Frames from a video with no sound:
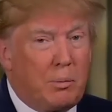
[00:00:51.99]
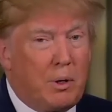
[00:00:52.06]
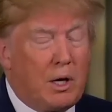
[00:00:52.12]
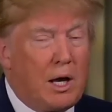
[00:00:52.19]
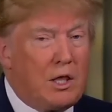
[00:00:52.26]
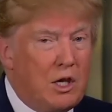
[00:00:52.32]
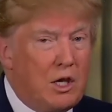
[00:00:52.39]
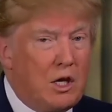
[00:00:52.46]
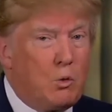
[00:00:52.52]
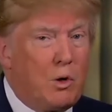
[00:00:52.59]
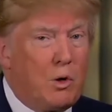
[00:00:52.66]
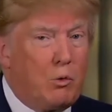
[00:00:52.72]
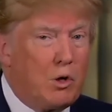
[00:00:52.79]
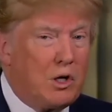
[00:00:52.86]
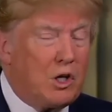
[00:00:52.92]
But I think
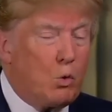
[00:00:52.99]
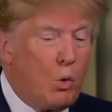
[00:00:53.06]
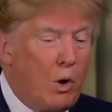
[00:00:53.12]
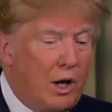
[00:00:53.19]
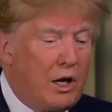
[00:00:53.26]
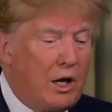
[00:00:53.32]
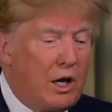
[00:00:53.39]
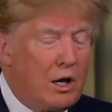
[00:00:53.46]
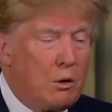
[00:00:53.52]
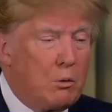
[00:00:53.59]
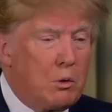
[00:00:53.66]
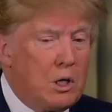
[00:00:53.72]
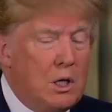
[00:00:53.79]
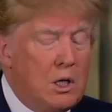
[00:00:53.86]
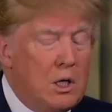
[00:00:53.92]
we really did well in
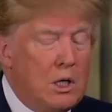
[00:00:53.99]
Iowa,